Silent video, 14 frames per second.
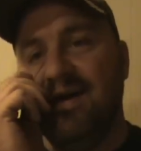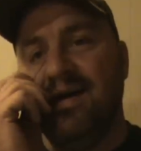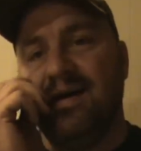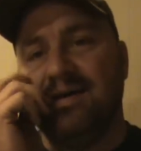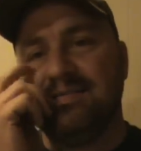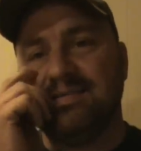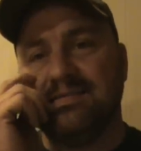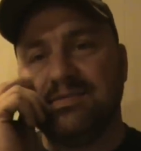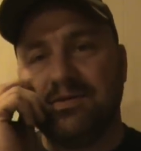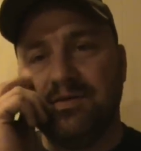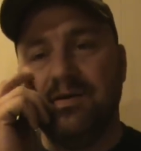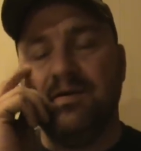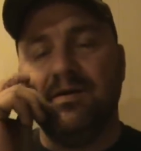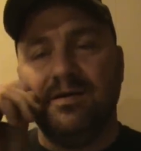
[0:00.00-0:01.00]
I said,
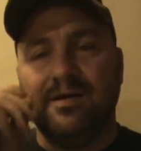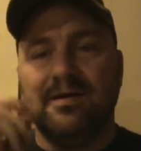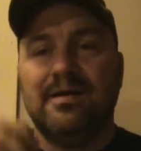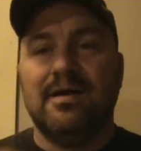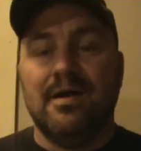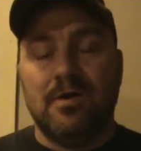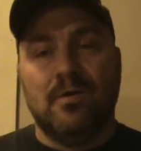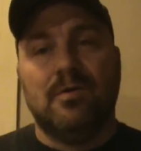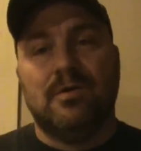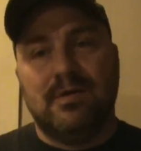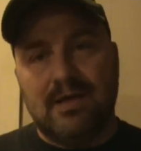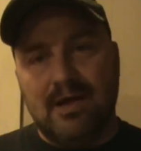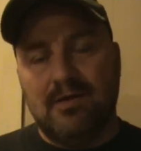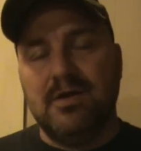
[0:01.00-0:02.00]
"Sir,
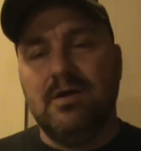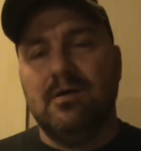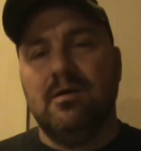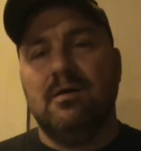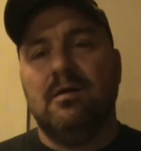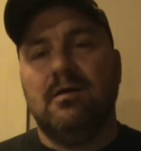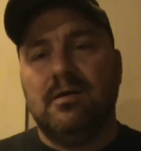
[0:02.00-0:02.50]
down here